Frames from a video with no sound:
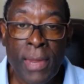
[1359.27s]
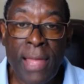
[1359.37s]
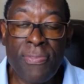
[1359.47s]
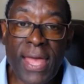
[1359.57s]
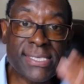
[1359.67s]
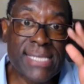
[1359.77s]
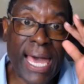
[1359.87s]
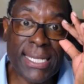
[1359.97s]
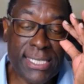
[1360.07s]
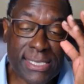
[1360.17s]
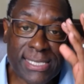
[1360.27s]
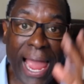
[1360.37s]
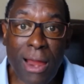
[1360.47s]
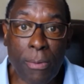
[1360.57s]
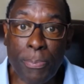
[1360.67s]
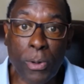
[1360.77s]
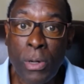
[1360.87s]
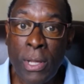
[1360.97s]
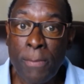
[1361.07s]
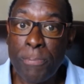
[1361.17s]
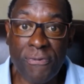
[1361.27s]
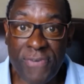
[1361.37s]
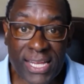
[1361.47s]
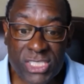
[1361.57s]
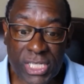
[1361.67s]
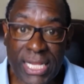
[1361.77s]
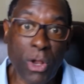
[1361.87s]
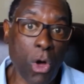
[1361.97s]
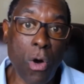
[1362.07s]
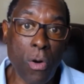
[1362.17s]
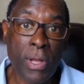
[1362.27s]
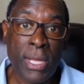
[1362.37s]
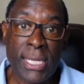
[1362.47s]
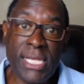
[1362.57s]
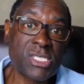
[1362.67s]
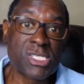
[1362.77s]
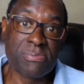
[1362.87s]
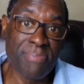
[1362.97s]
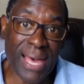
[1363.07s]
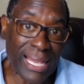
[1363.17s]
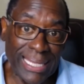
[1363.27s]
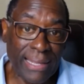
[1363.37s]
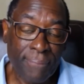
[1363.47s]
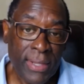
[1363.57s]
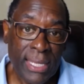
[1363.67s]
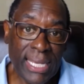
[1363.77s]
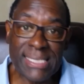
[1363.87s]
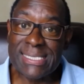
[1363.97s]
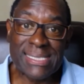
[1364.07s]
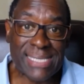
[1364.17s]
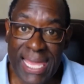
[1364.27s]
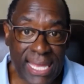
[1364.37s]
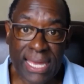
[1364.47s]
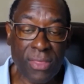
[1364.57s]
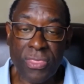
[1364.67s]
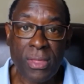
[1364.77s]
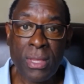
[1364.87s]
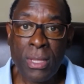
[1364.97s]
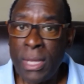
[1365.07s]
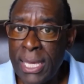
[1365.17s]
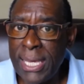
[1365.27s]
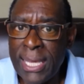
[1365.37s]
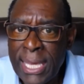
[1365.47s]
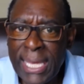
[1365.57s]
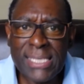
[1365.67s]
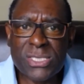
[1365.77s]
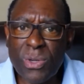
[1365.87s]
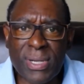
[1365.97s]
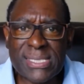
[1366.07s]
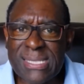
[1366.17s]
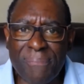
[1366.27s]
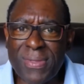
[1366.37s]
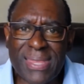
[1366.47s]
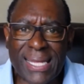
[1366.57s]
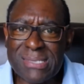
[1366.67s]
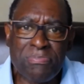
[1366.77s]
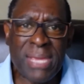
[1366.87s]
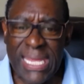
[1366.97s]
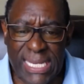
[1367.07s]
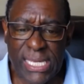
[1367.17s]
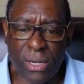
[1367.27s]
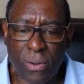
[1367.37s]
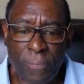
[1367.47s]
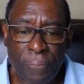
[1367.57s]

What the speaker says: And that's not a desirable profession at all. He's smelling. He stinketh. He's doing something that's menial.